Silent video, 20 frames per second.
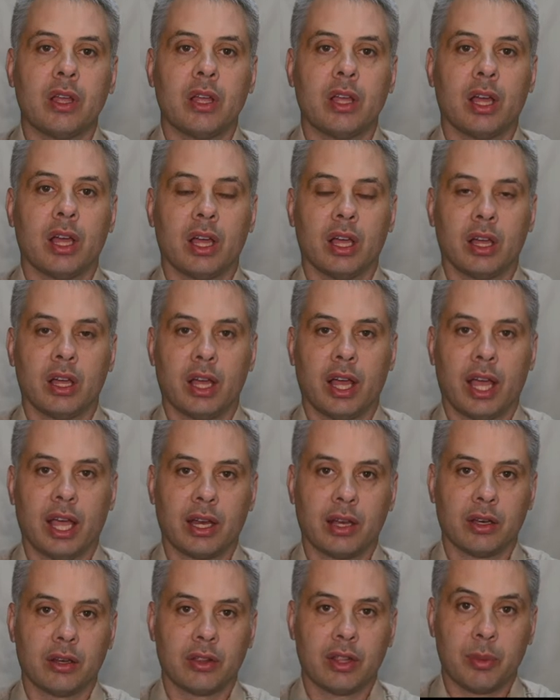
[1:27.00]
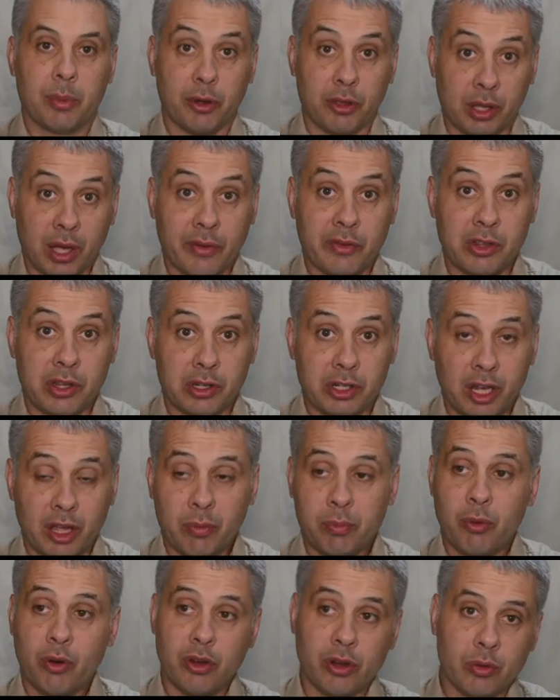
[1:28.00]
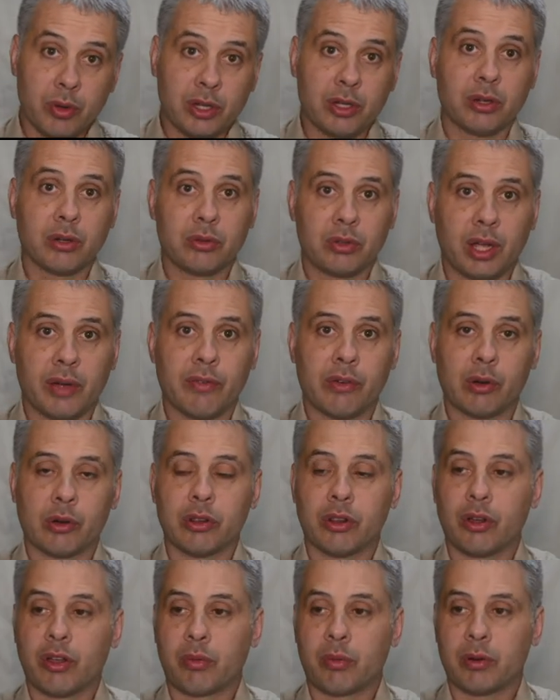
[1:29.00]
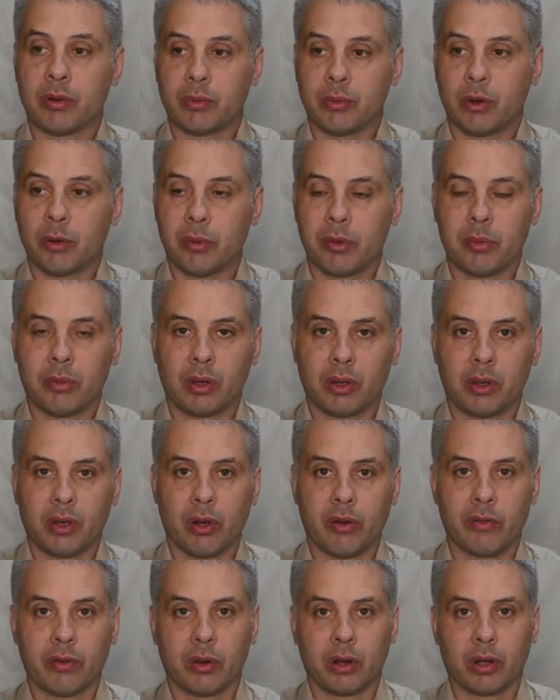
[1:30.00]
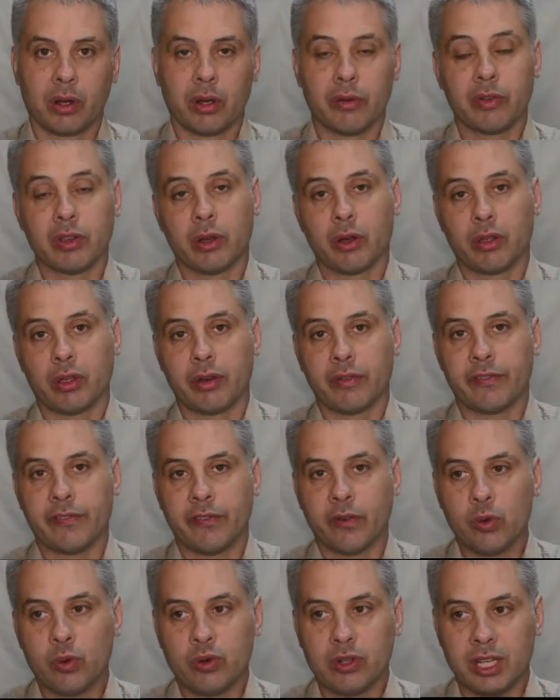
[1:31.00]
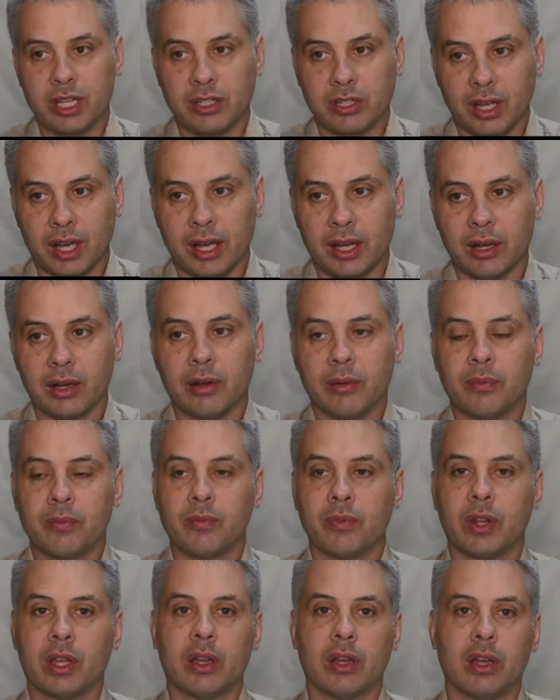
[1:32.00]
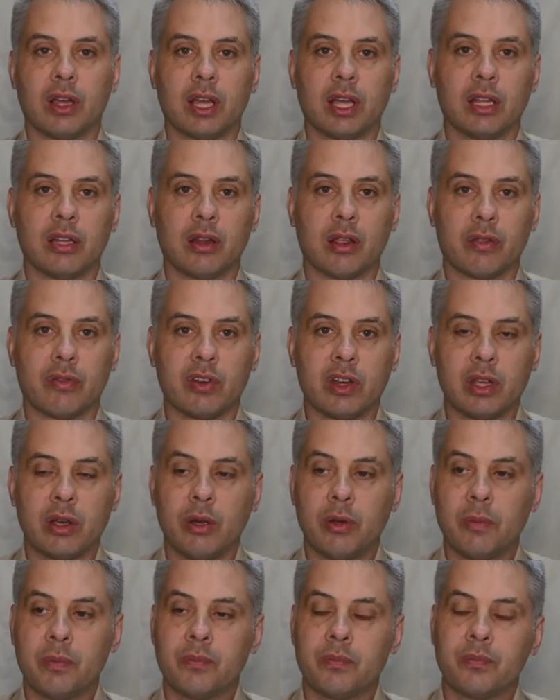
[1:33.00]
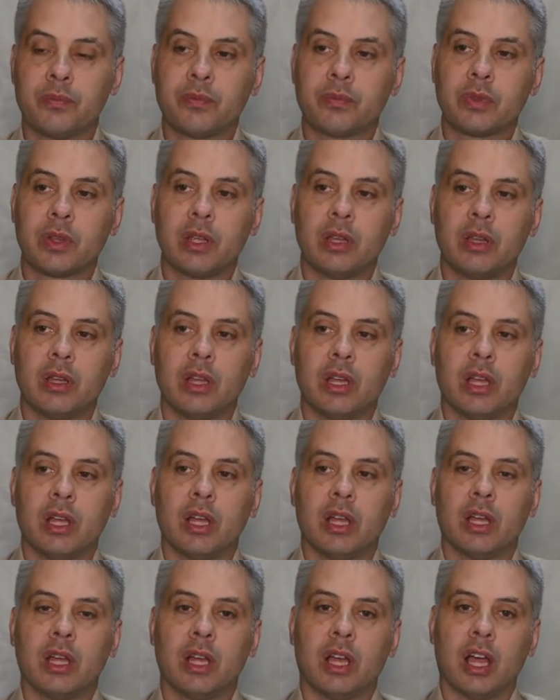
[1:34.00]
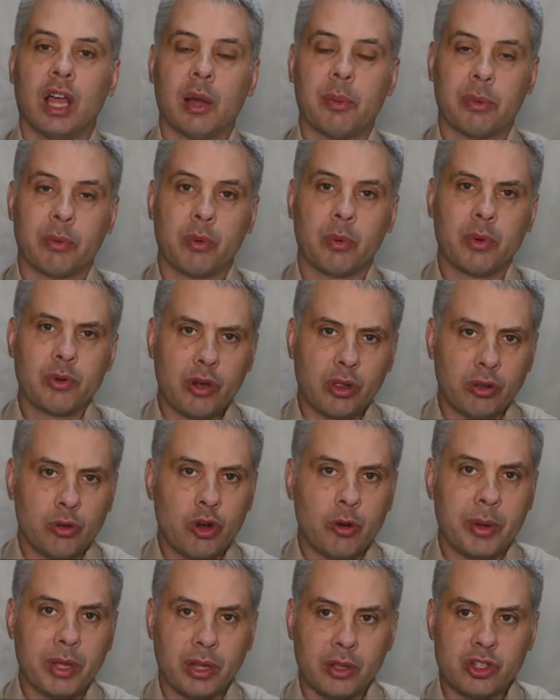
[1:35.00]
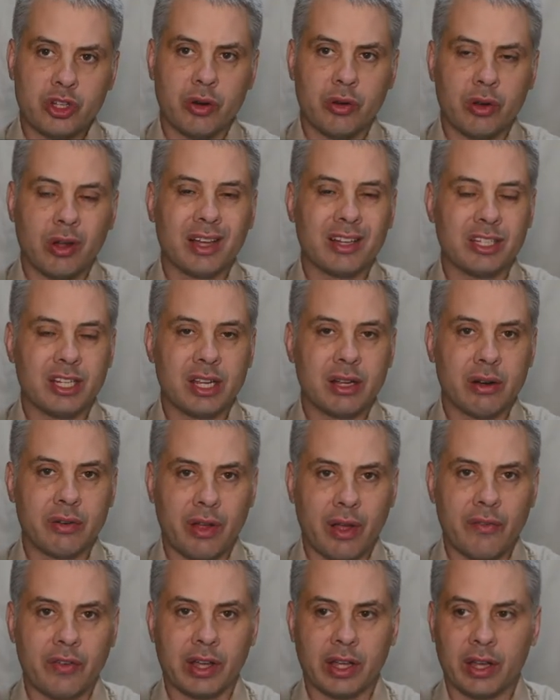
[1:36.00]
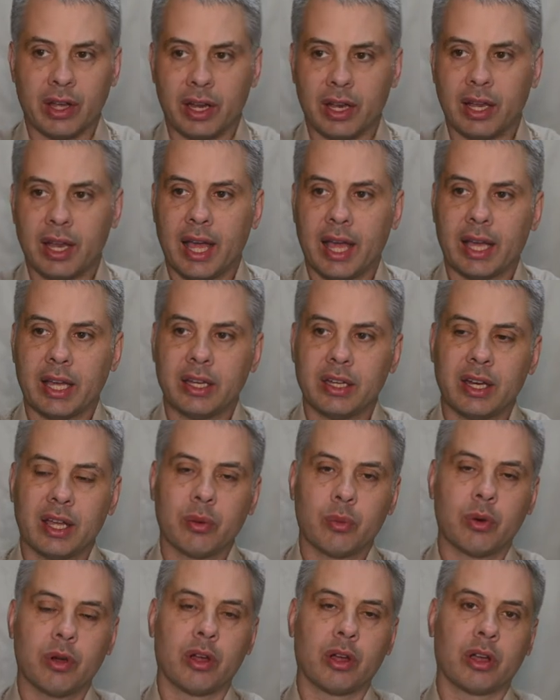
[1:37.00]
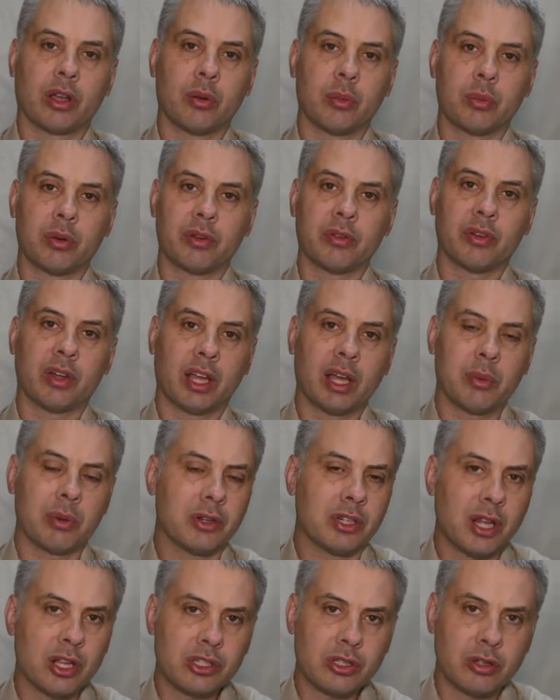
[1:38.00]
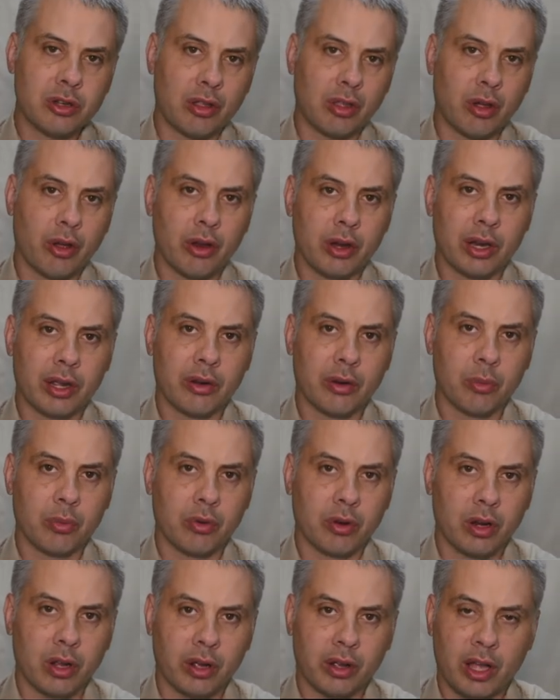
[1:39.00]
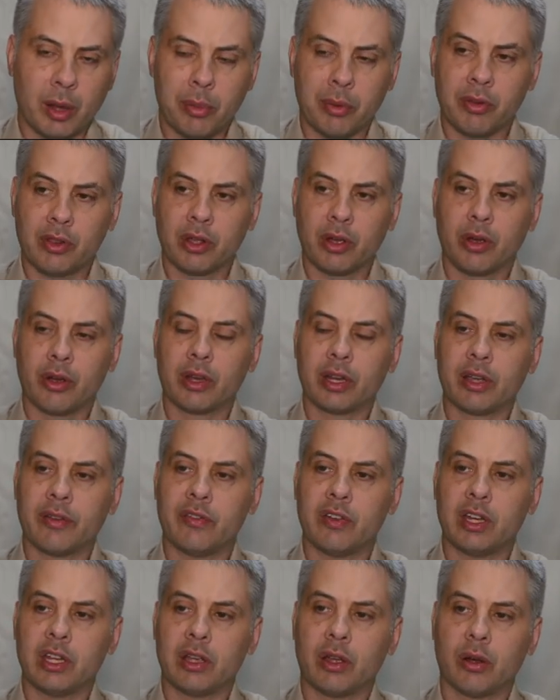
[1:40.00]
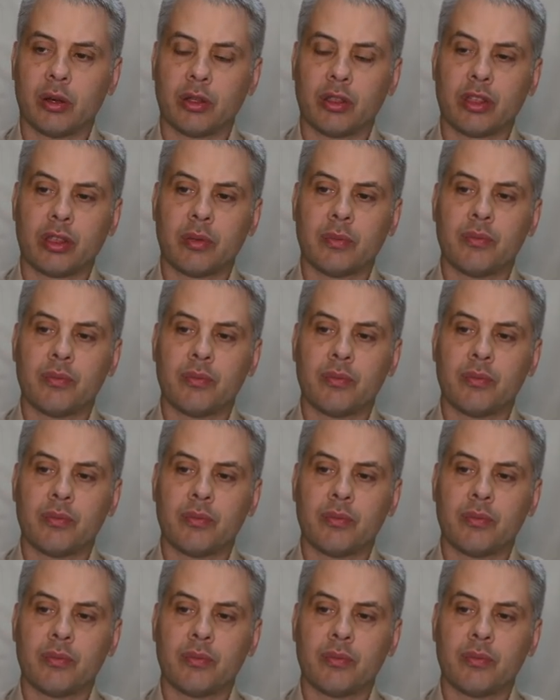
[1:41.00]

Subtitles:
And they're both covered in the textbook, and you need to have a look at those. We won't be going over those in full detail in this video. But we will just talk about the general idea of having a layered network. And we touched on this earlier in a couple of the earlier videos.